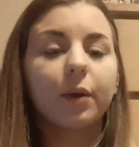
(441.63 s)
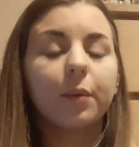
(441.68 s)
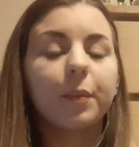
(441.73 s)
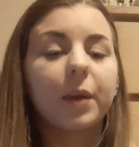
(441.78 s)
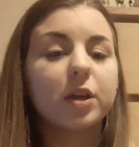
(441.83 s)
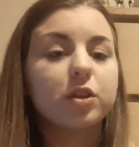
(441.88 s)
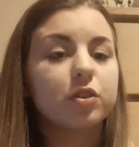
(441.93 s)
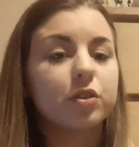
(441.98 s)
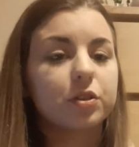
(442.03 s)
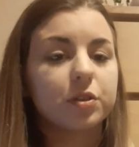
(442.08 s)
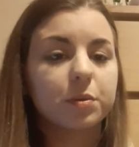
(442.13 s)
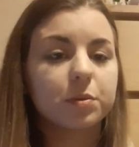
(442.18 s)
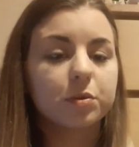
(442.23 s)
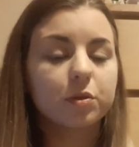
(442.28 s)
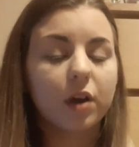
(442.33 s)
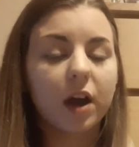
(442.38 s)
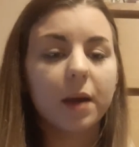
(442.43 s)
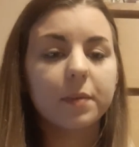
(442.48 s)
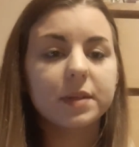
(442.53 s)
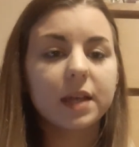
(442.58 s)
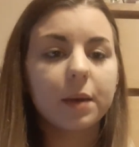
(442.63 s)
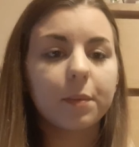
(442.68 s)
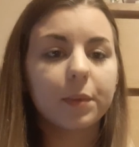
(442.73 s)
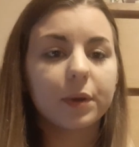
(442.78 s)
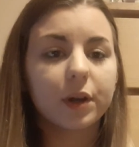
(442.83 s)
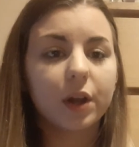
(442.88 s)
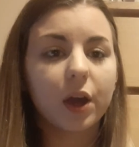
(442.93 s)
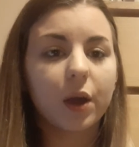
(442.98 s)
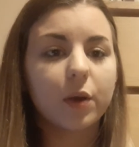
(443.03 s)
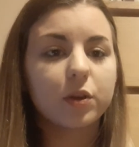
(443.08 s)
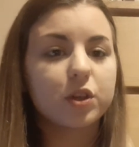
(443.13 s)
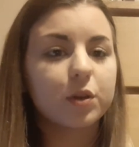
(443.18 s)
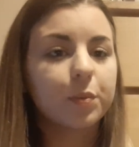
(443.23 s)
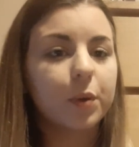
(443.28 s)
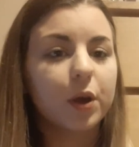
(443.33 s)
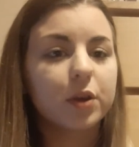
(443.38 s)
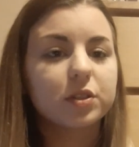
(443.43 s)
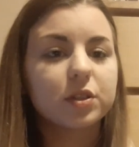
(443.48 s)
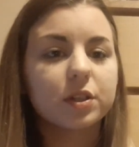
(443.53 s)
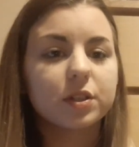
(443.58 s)
make sure you subscribe down below and your
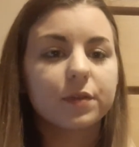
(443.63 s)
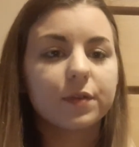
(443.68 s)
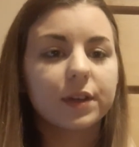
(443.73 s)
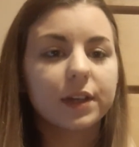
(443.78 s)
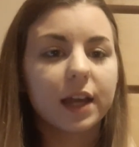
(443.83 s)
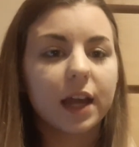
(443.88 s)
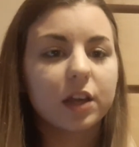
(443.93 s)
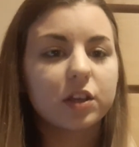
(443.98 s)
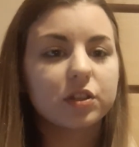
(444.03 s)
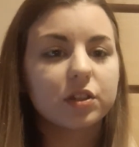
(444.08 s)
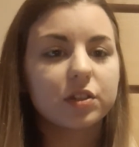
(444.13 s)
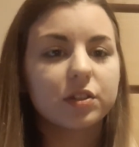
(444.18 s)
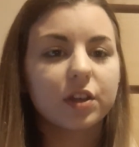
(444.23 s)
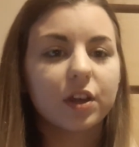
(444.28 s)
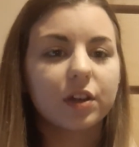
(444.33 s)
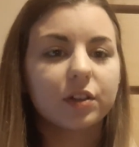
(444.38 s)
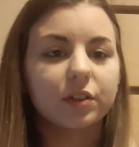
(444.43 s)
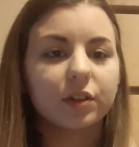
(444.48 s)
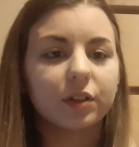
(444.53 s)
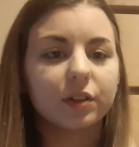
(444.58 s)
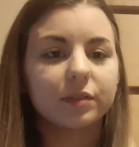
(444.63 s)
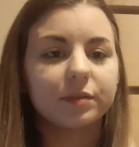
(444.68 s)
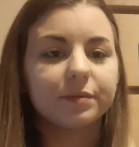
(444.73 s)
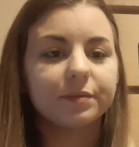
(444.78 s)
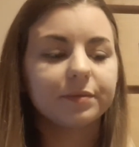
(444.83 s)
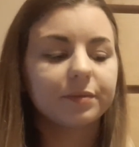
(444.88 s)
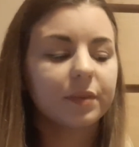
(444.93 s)
post notifications are turned on.